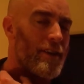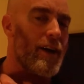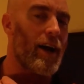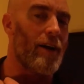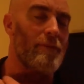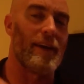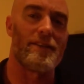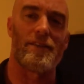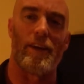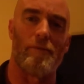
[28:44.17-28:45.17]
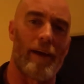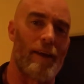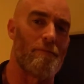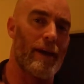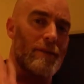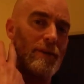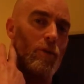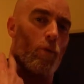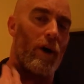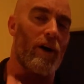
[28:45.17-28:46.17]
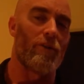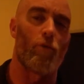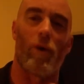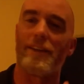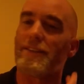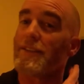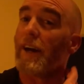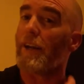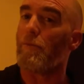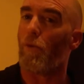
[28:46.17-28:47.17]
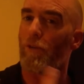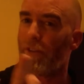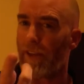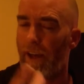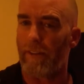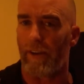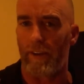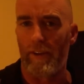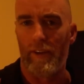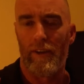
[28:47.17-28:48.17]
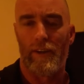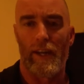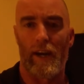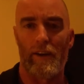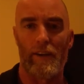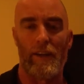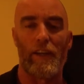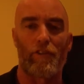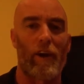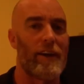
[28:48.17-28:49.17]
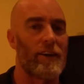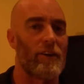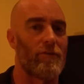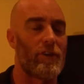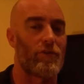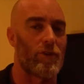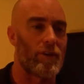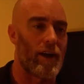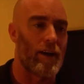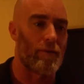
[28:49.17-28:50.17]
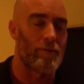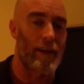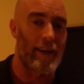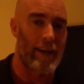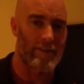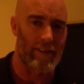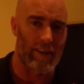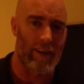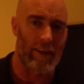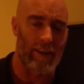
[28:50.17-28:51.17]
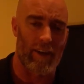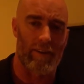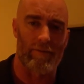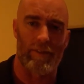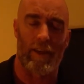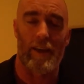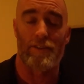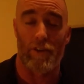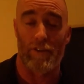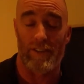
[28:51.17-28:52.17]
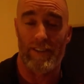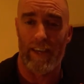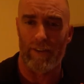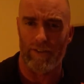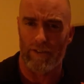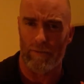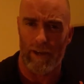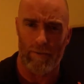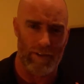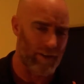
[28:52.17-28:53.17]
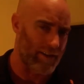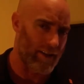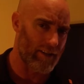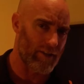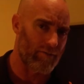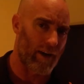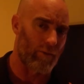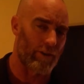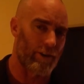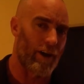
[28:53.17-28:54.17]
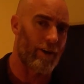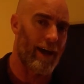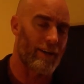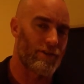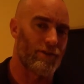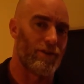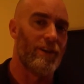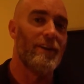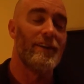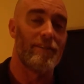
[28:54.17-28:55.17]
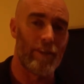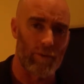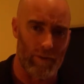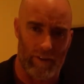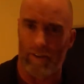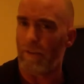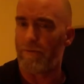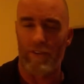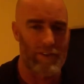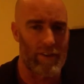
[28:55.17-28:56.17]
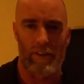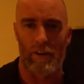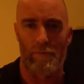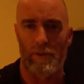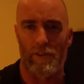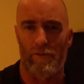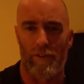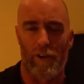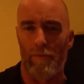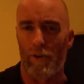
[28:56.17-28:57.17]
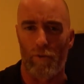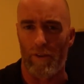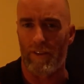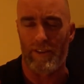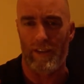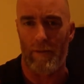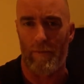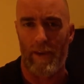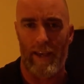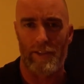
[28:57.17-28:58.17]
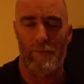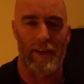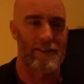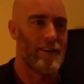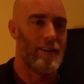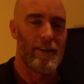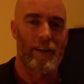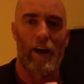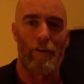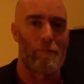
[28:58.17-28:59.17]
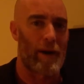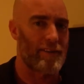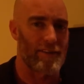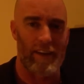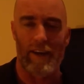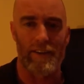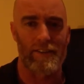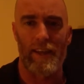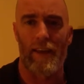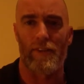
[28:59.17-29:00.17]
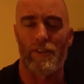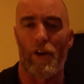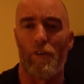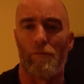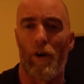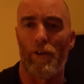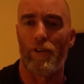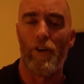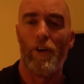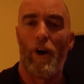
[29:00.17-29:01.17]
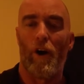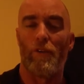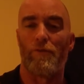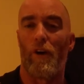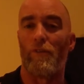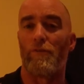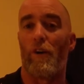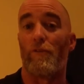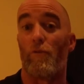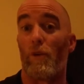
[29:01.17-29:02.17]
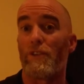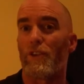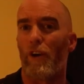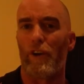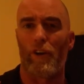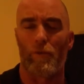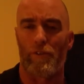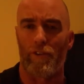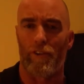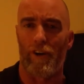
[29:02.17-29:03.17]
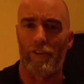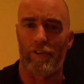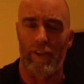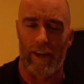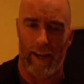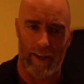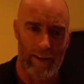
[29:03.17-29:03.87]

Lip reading: SCM, and maybe on one side more than the other. Now, any trained individual that has the key, has those skills to be able to identify, would know how to deal with it. The physiotherapists are phenomenal with this type of aspect. Chiropractors understand this whole mode of what's going on with regards to the neck.